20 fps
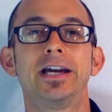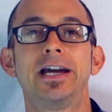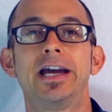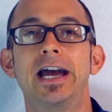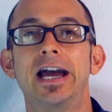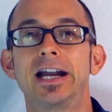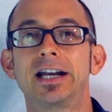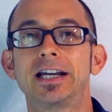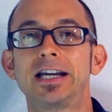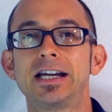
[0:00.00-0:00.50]

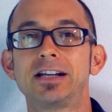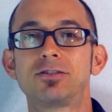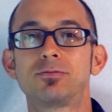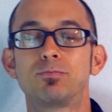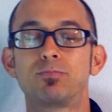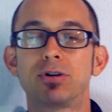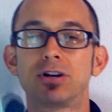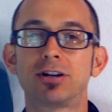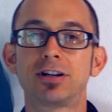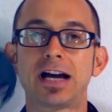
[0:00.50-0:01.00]
and he
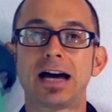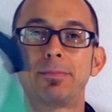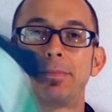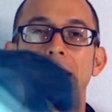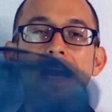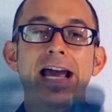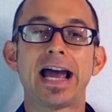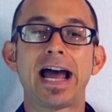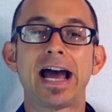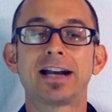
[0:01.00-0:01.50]
put it on
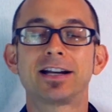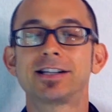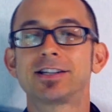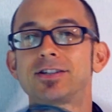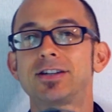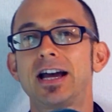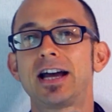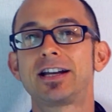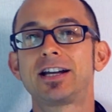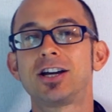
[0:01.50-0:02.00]
my head and
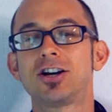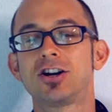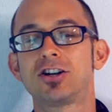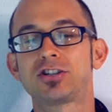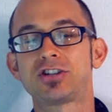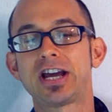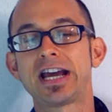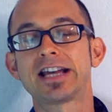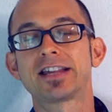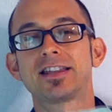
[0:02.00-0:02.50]
said, "Here,
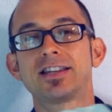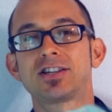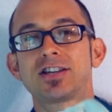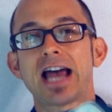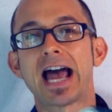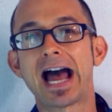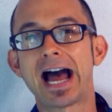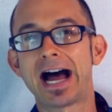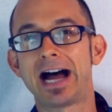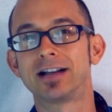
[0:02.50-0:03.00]
take this
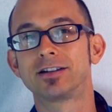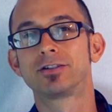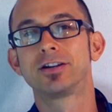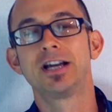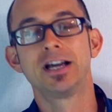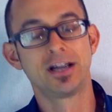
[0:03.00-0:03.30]
hat."